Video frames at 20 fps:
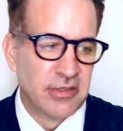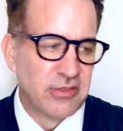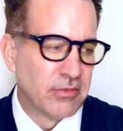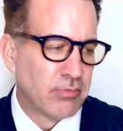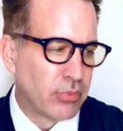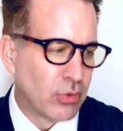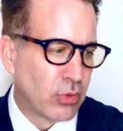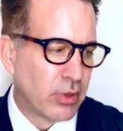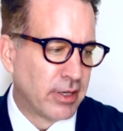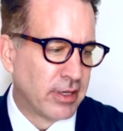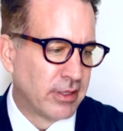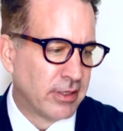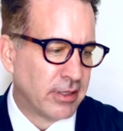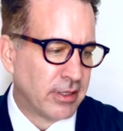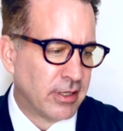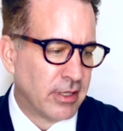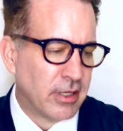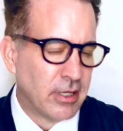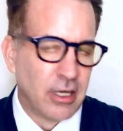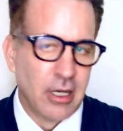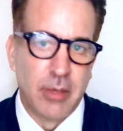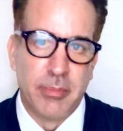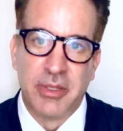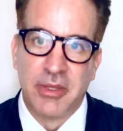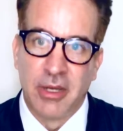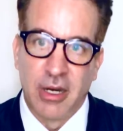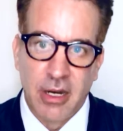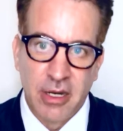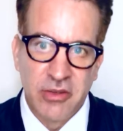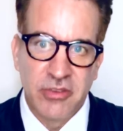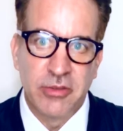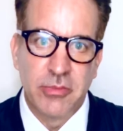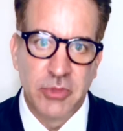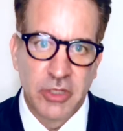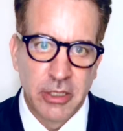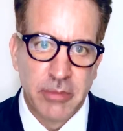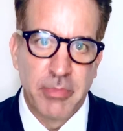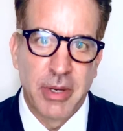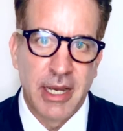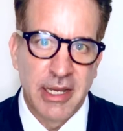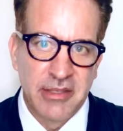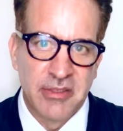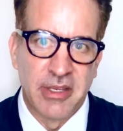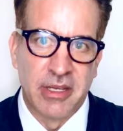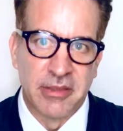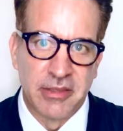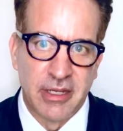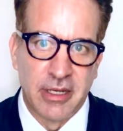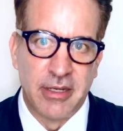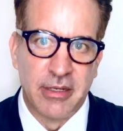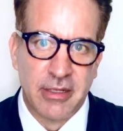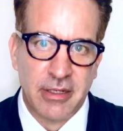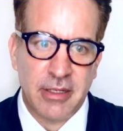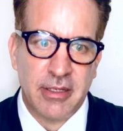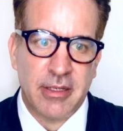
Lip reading: It's important. But there are some good buys out there.